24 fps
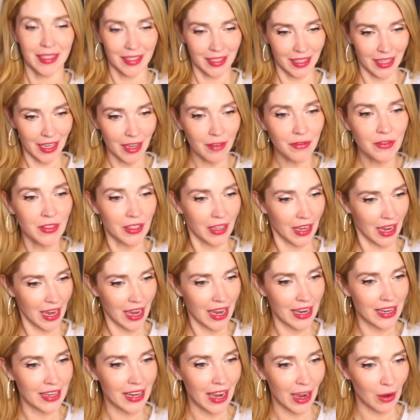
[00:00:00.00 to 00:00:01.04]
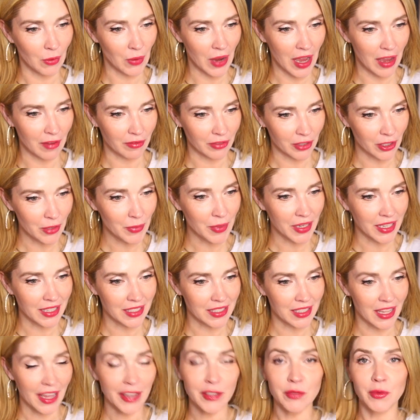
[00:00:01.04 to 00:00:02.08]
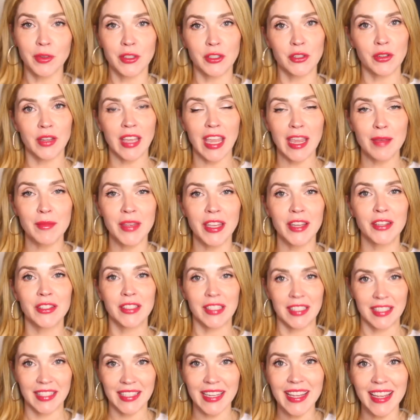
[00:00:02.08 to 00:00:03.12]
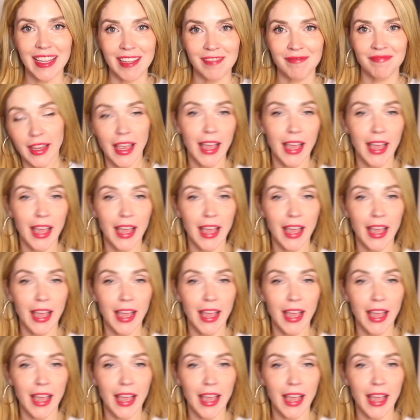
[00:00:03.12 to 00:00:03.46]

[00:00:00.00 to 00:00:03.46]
gift guide however because that's what you came here to see